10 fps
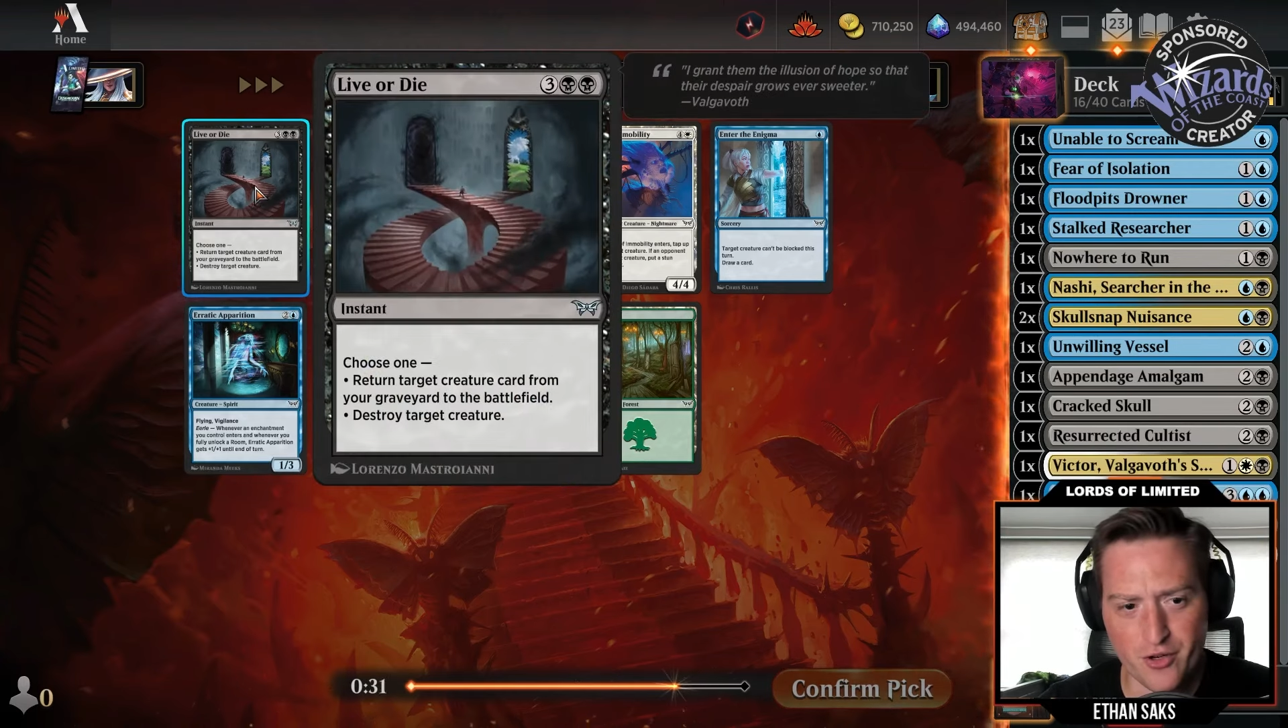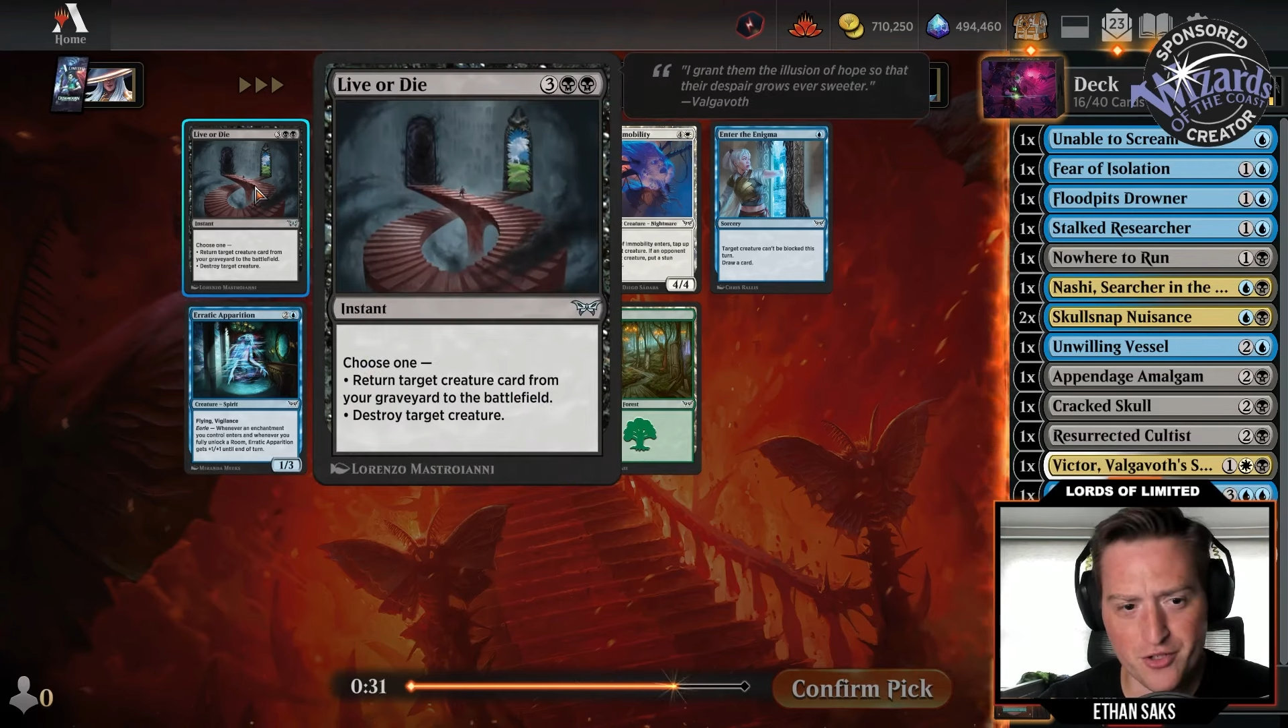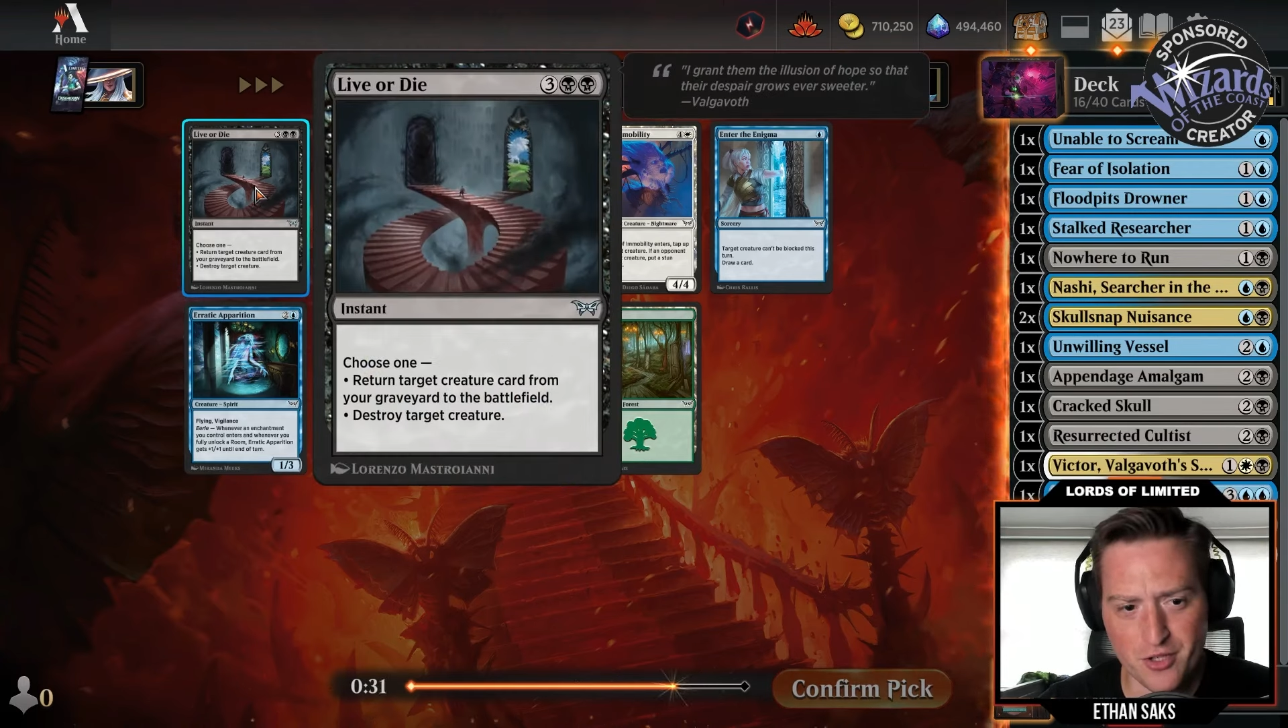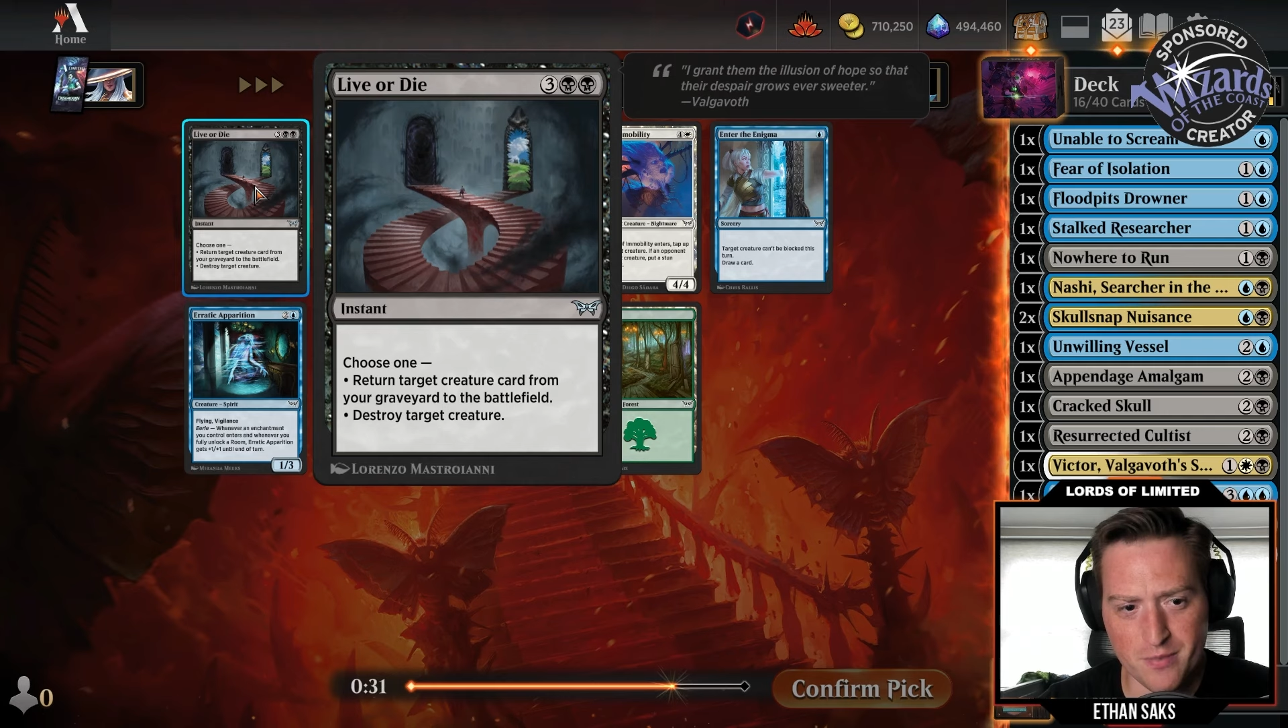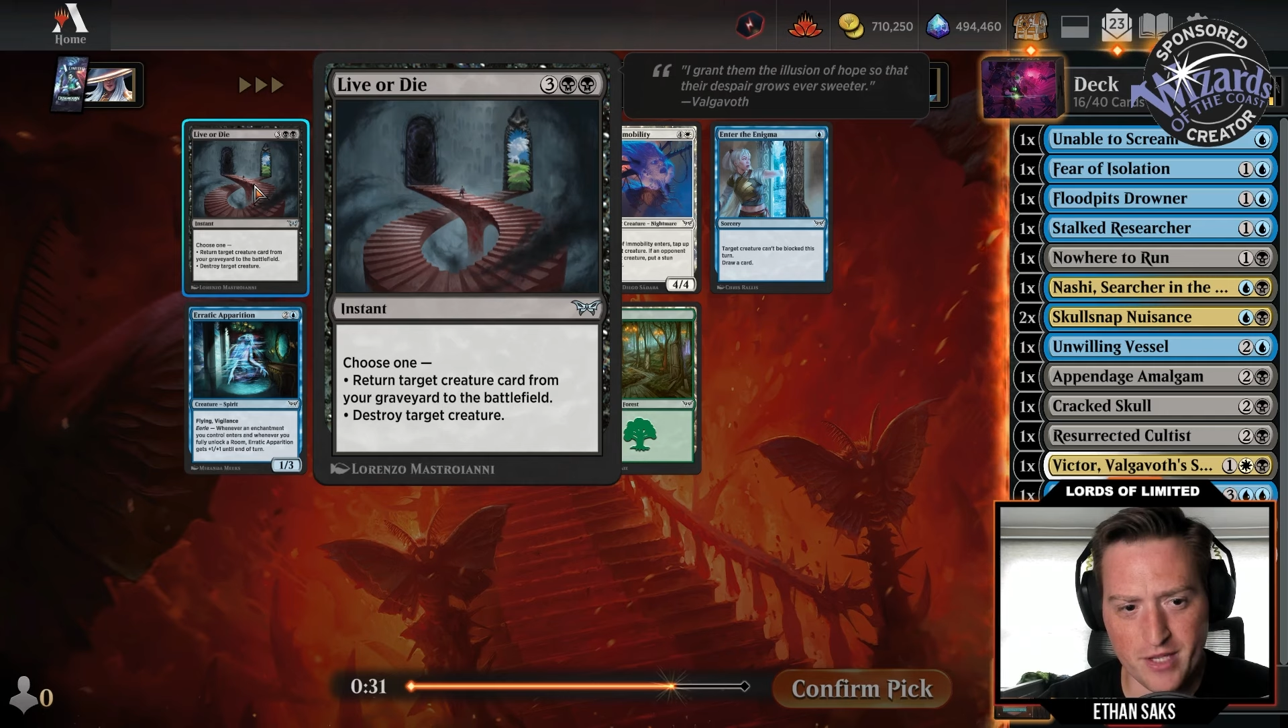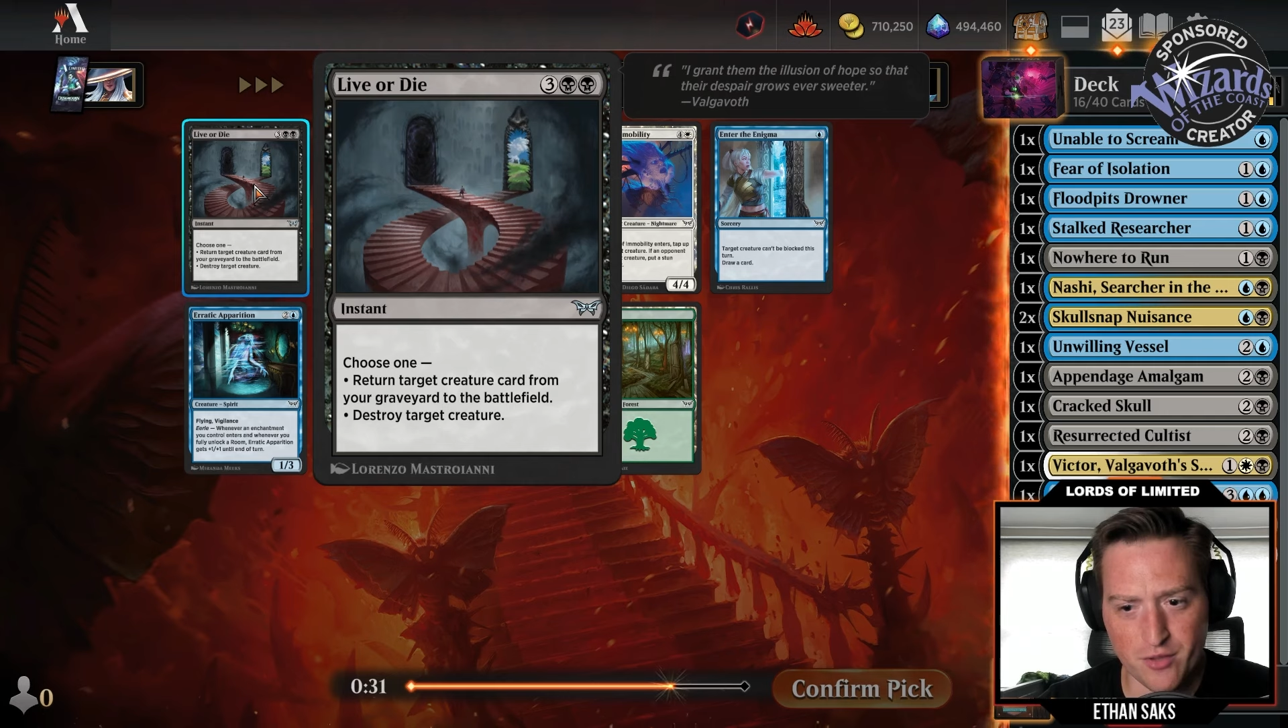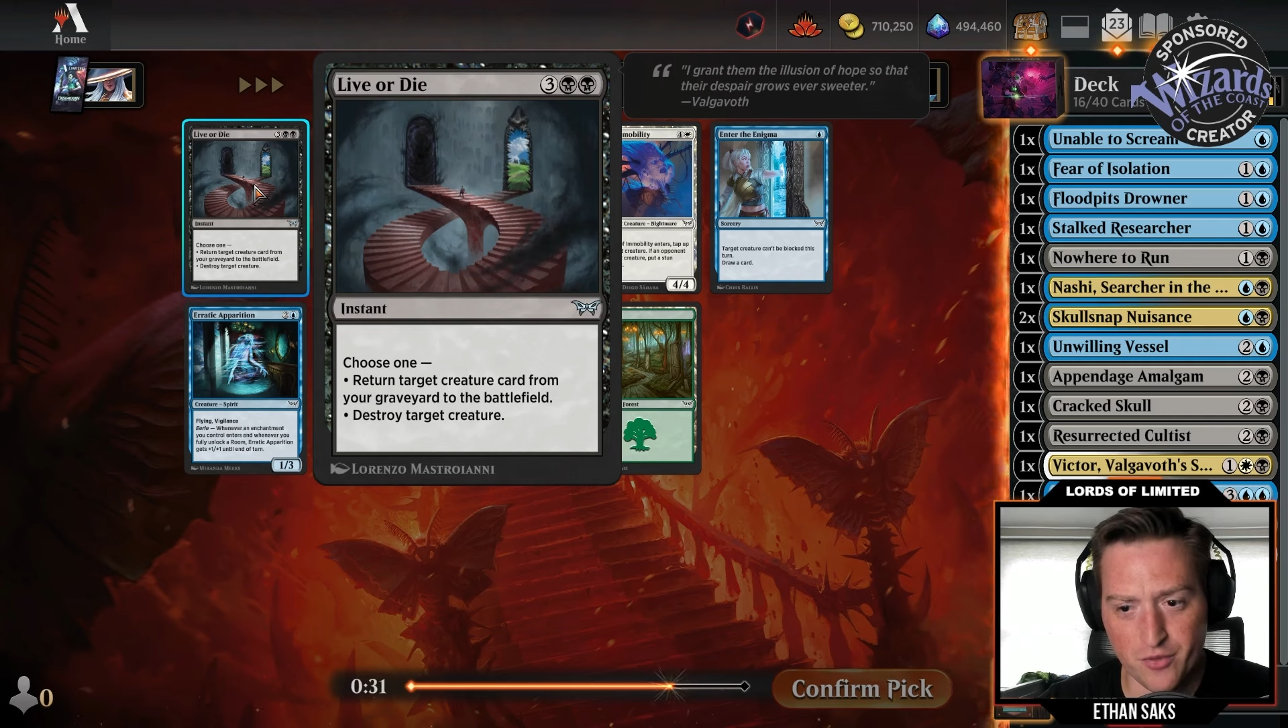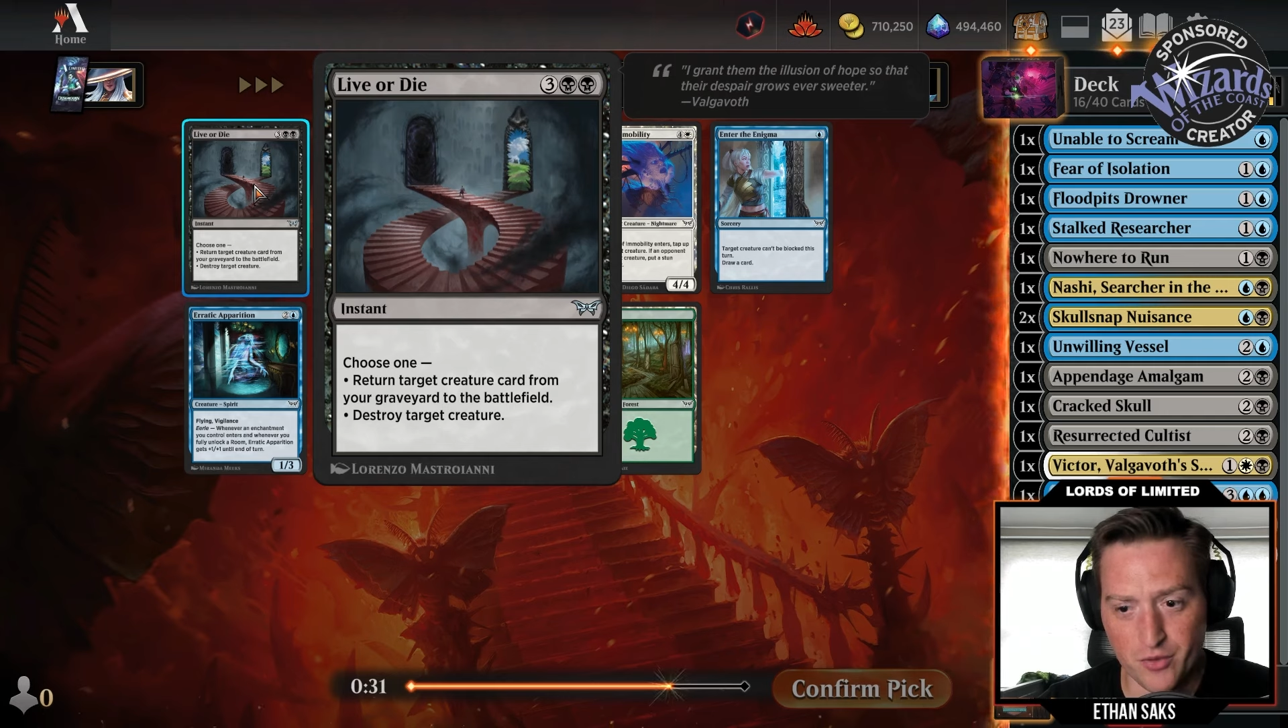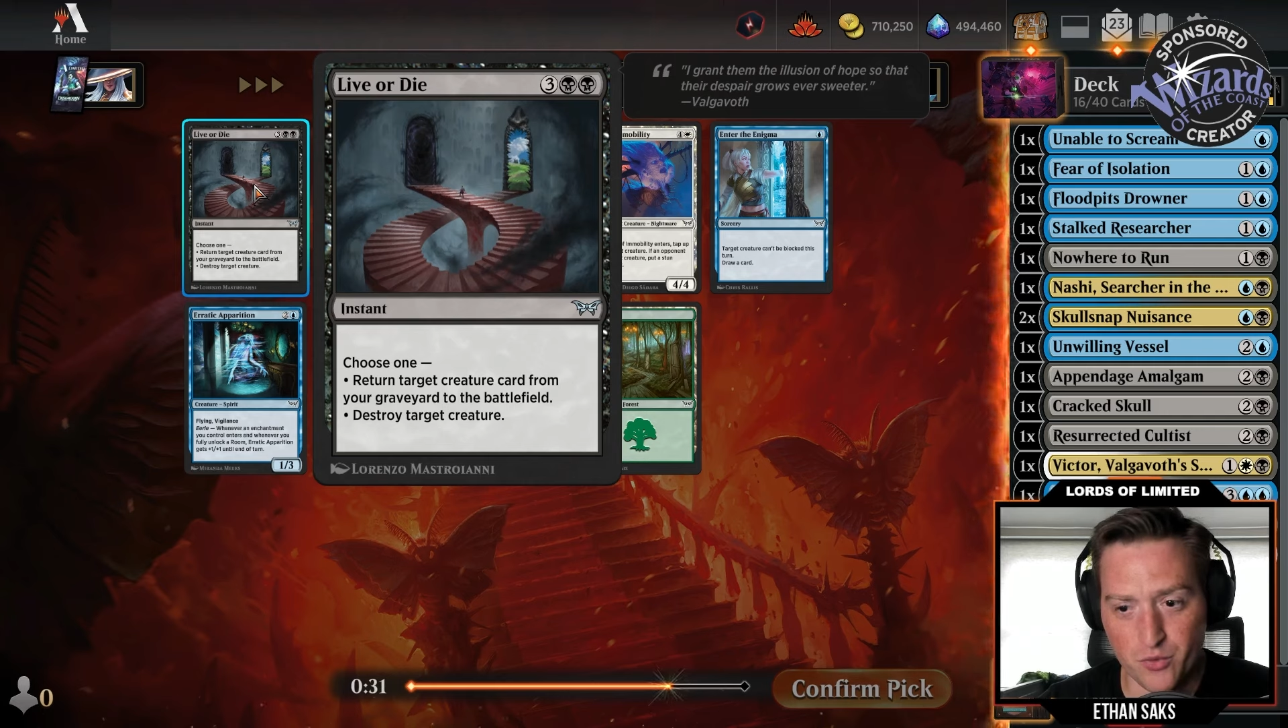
to the battlefield